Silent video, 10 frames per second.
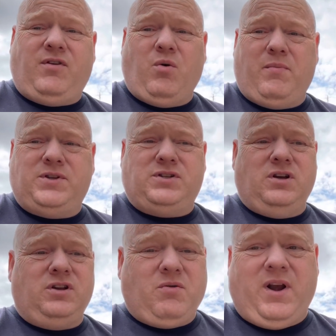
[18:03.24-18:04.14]
you want me
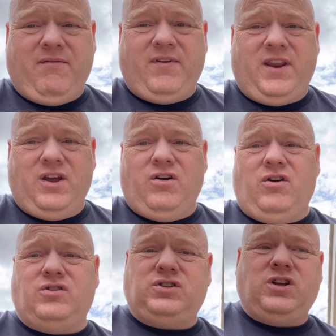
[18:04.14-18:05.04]
to do any
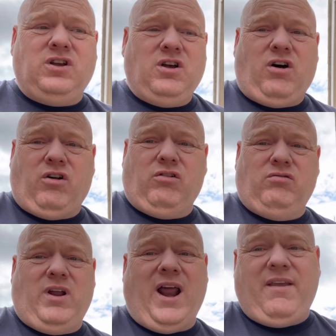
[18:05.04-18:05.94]
videos
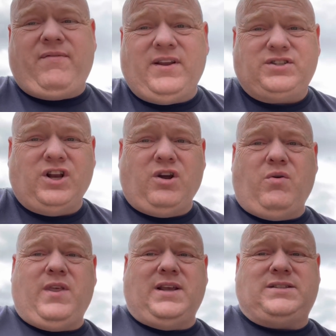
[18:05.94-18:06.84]
on anything to do
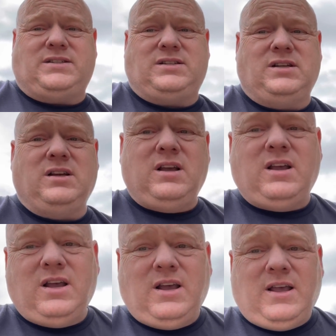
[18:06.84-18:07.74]
with this,
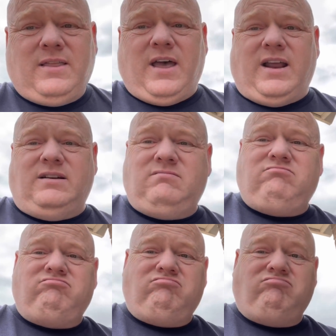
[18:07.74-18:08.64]
then
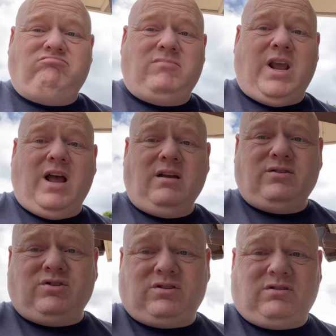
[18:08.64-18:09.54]
yeah,
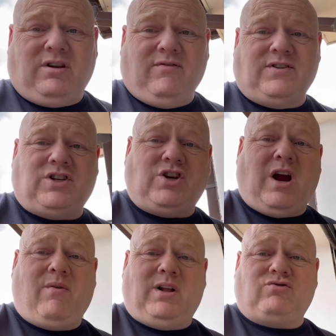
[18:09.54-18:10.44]
just give us a
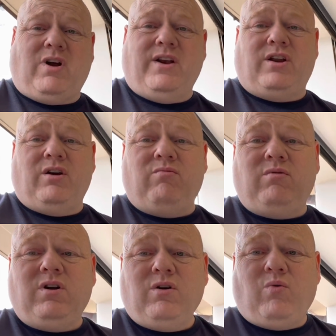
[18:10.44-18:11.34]
shout. I'll try and do
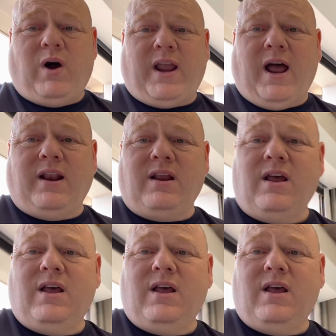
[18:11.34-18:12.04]
what I can,